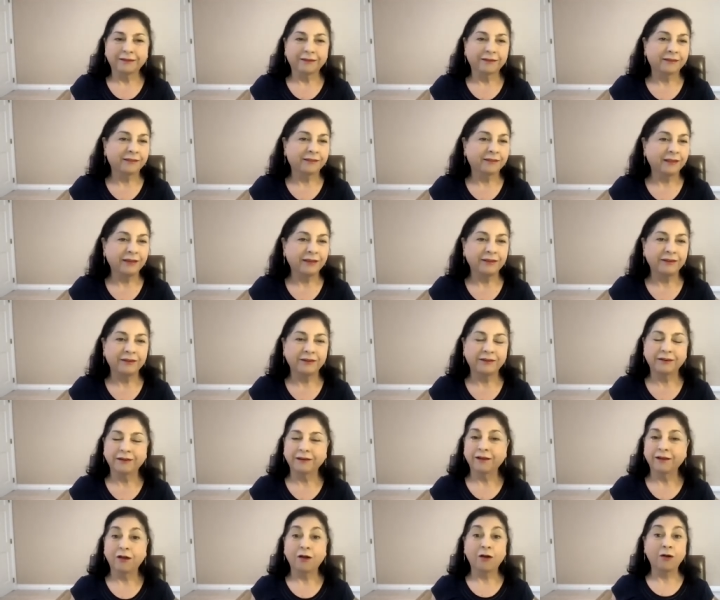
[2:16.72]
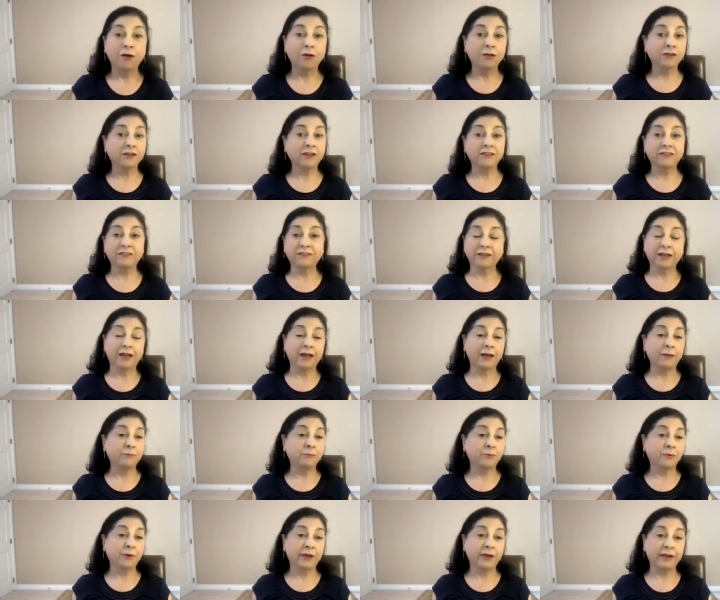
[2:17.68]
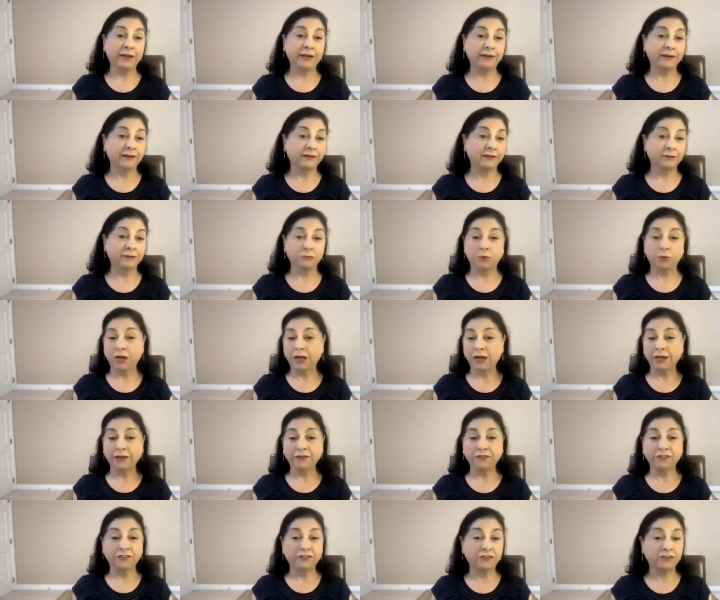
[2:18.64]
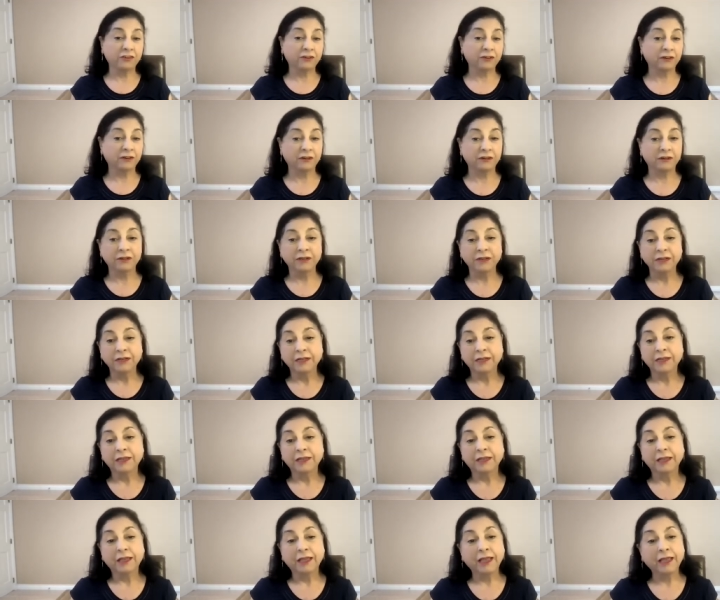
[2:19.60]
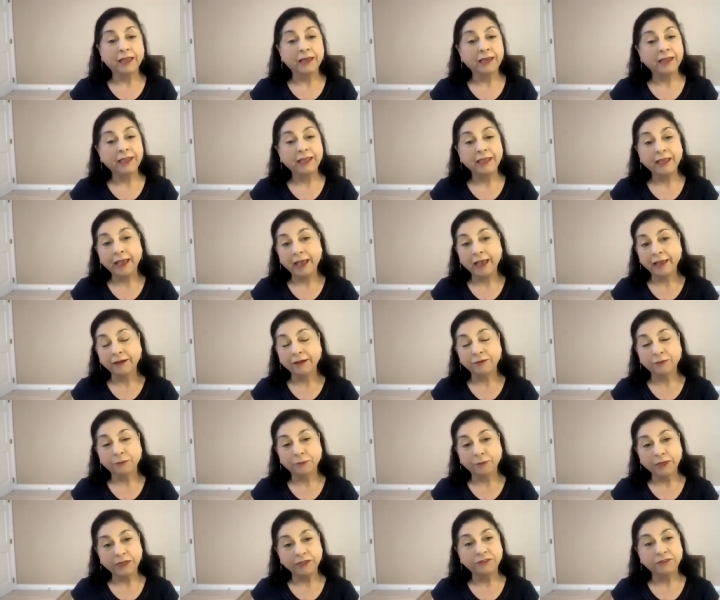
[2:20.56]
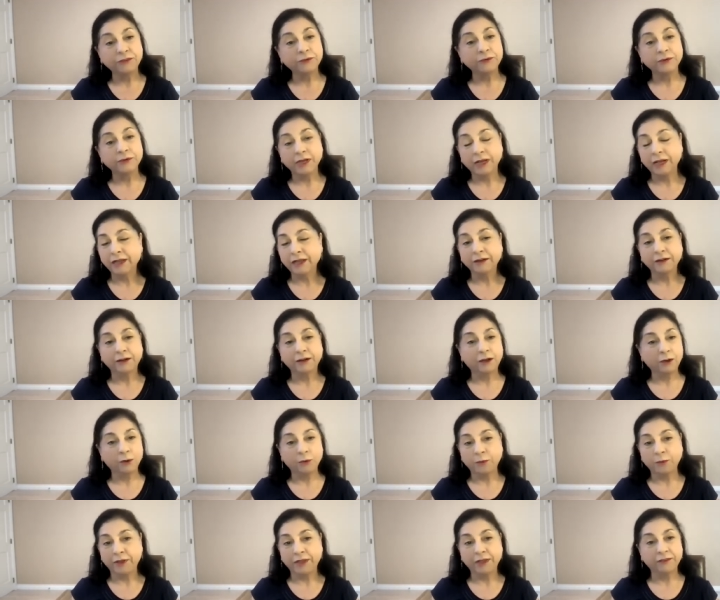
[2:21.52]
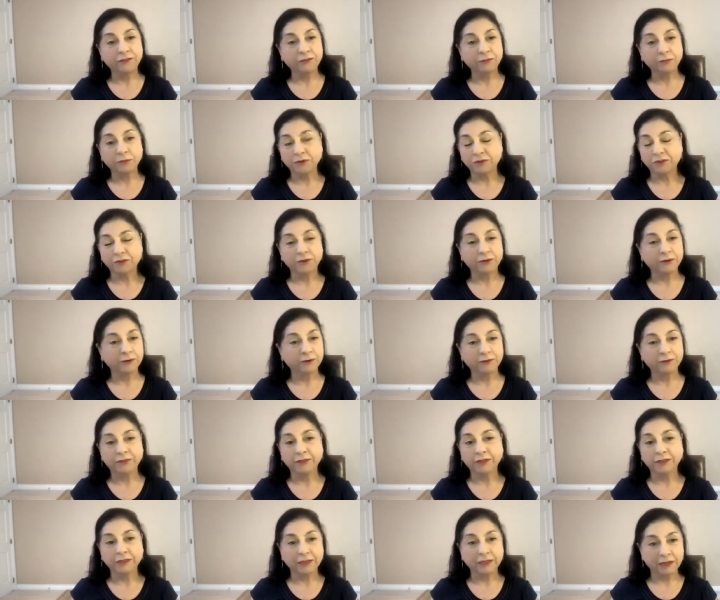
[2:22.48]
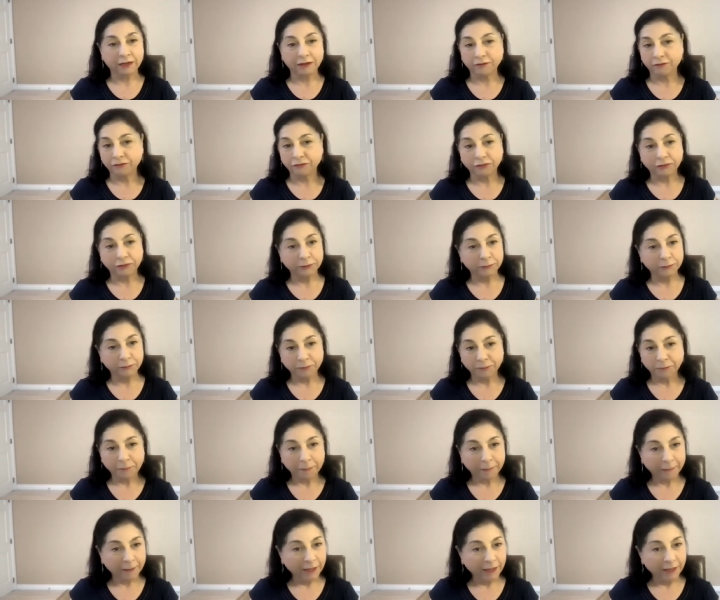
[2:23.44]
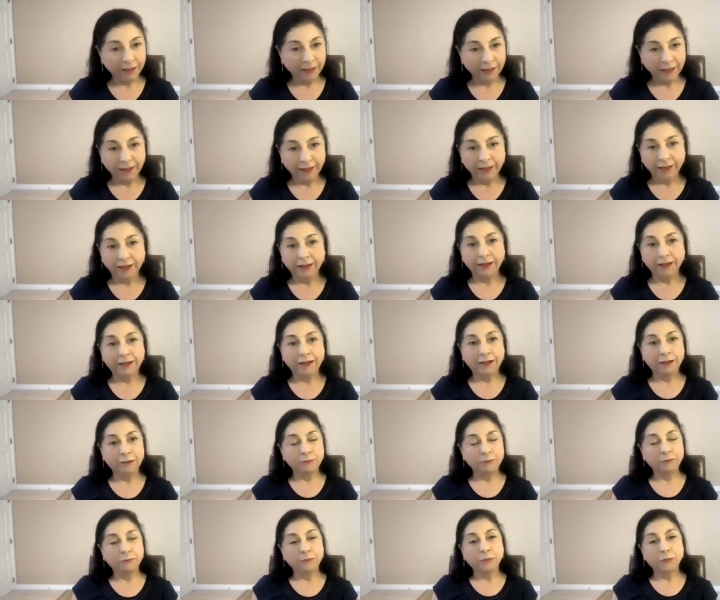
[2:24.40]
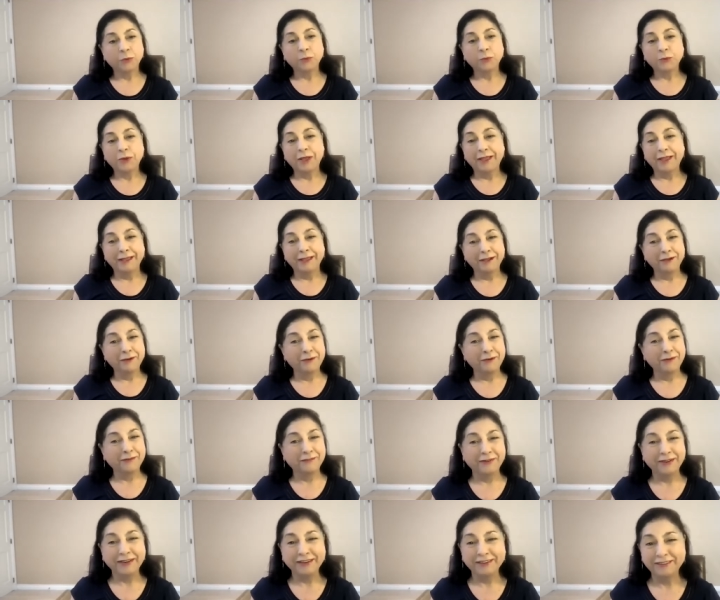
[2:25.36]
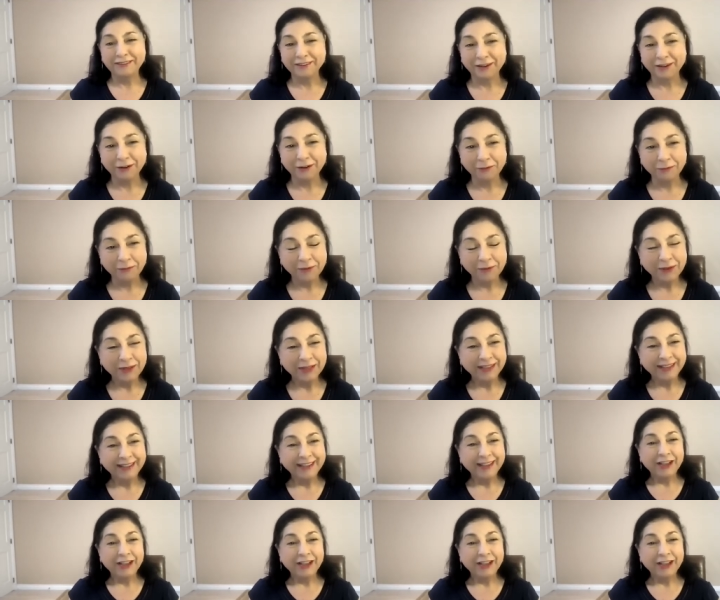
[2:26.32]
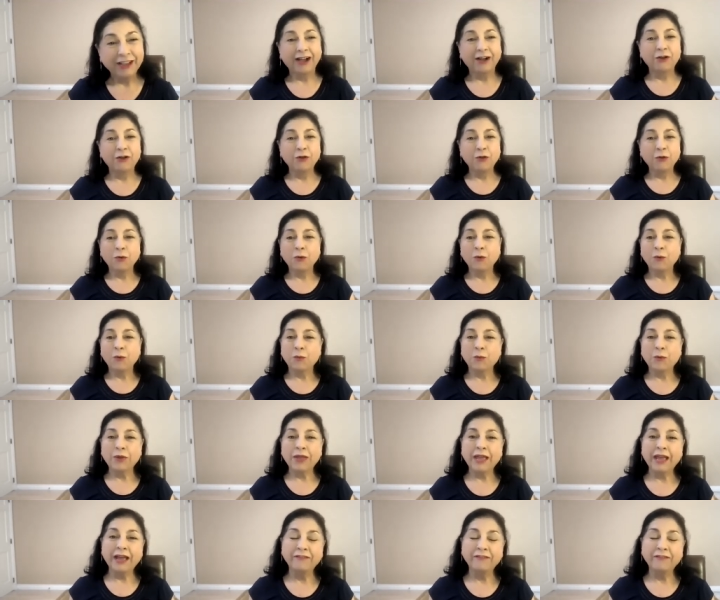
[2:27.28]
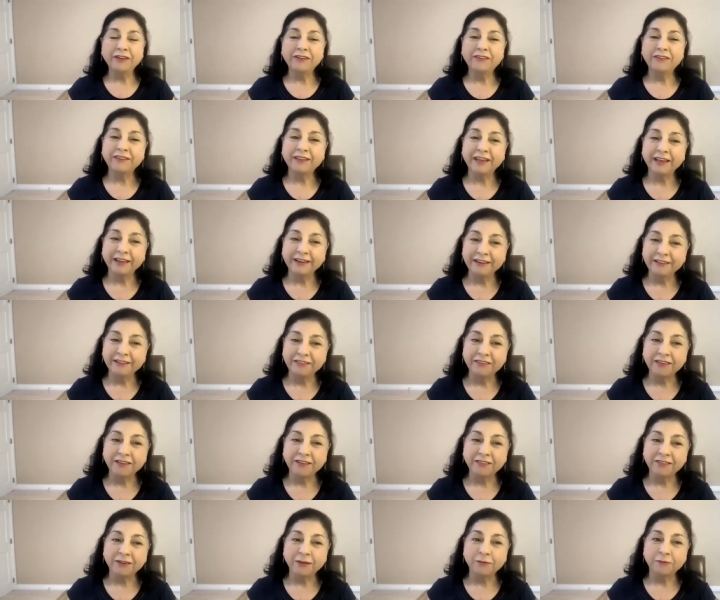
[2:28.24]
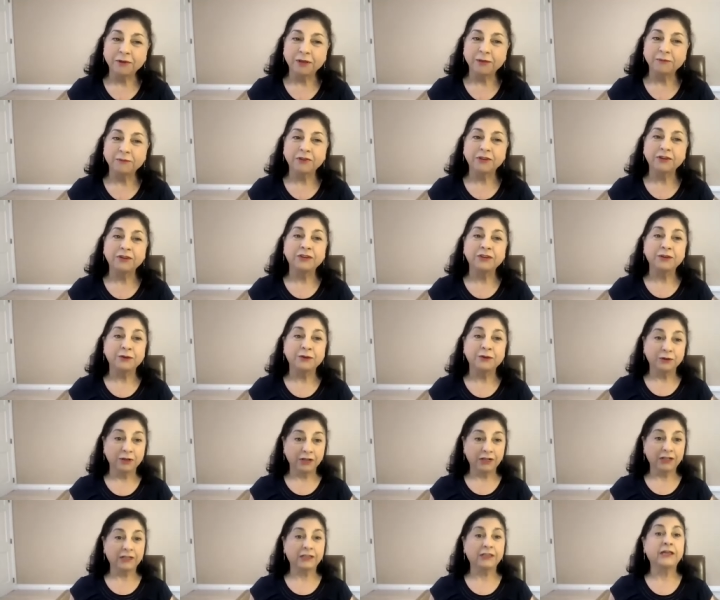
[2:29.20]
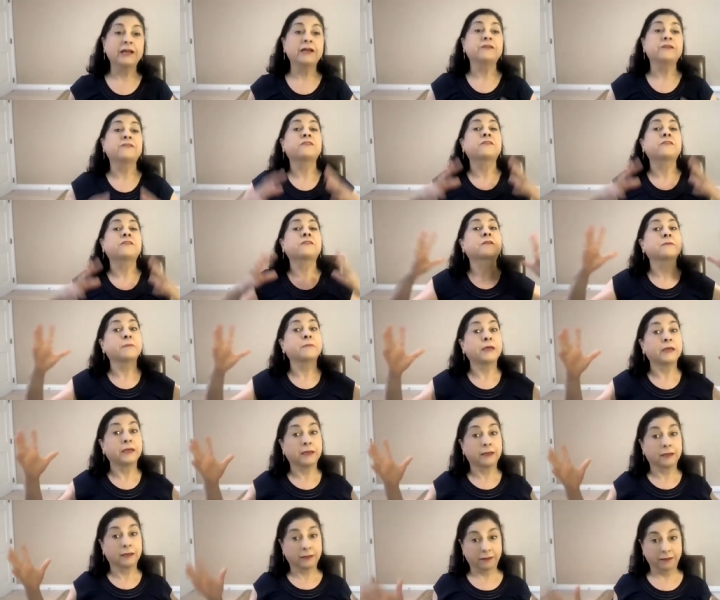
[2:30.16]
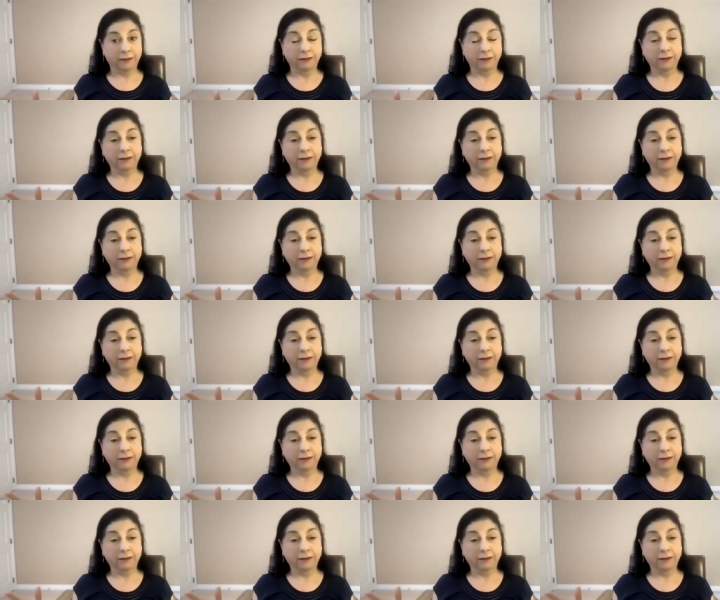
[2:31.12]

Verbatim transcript: they hold us upright in posture, and yet we do not always return the love. Um, Good way to put it, yes. We have a tendency sometimes in yoga class to make,